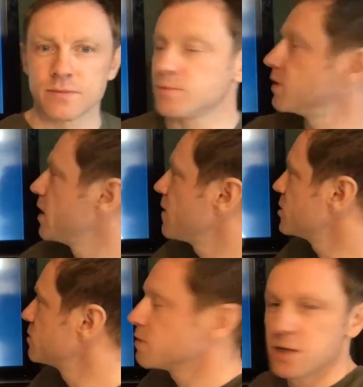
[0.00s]
but this
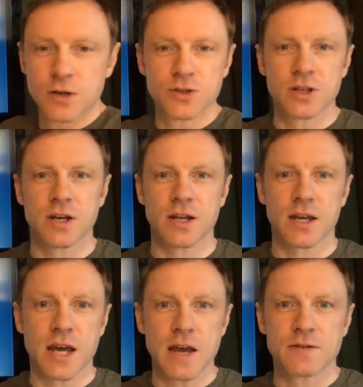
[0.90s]
is me using it in a
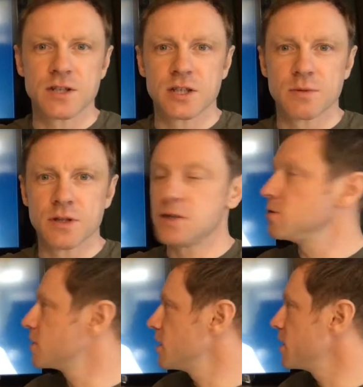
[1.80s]
cave system in
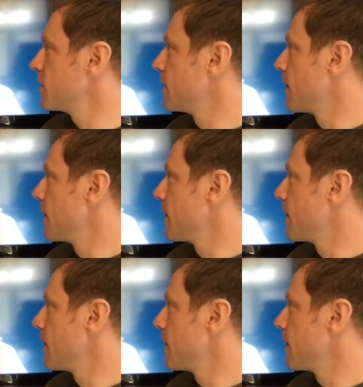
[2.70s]
the UK.